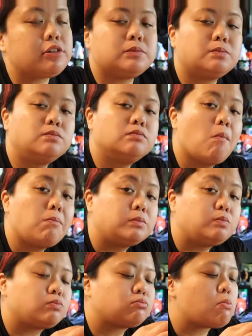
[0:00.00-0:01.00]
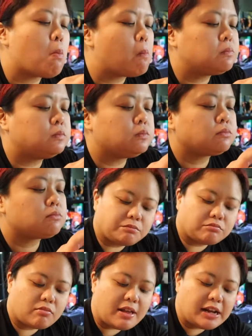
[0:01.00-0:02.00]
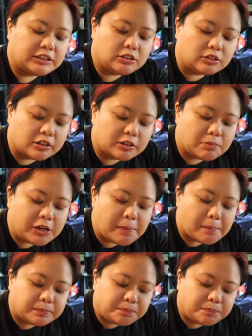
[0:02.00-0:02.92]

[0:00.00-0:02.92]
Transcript: -hmm. Nice dark meat.